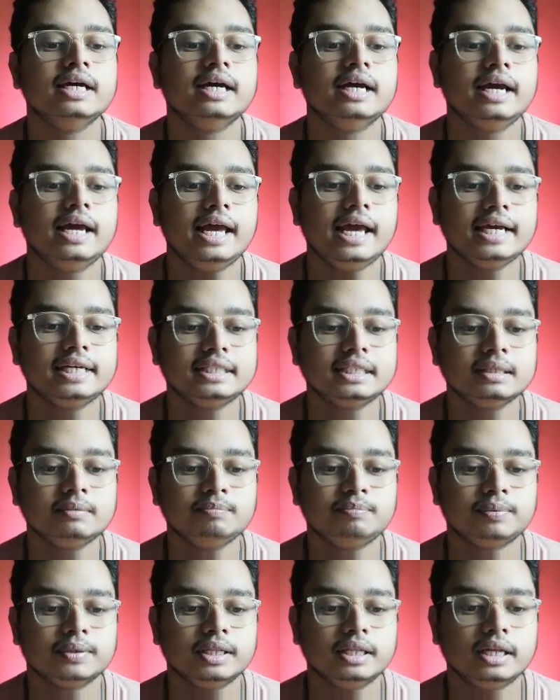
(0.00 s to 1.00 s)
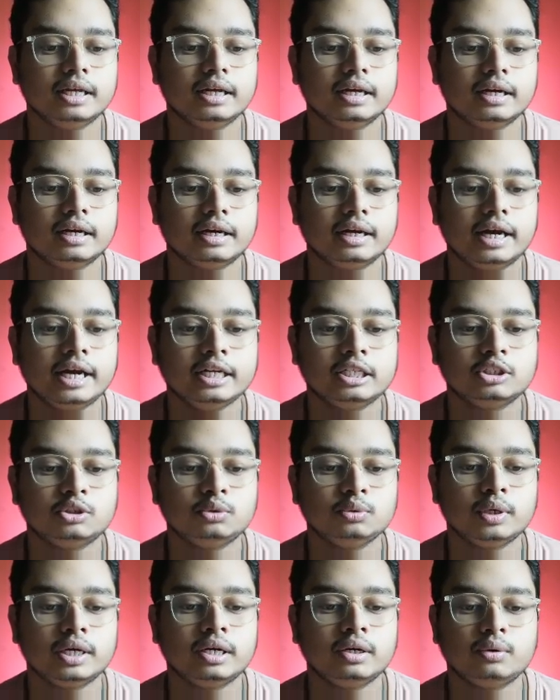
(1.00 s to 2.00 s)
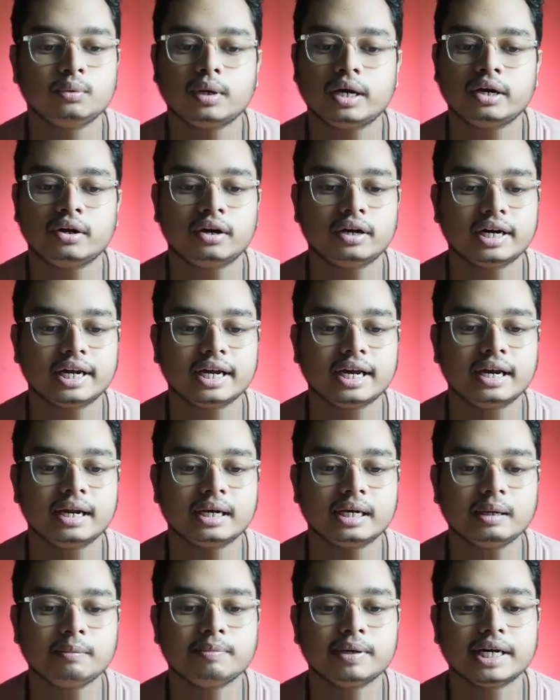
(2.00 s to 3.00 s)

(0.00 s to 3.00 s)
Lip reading: Example, H2N2 are not IR active,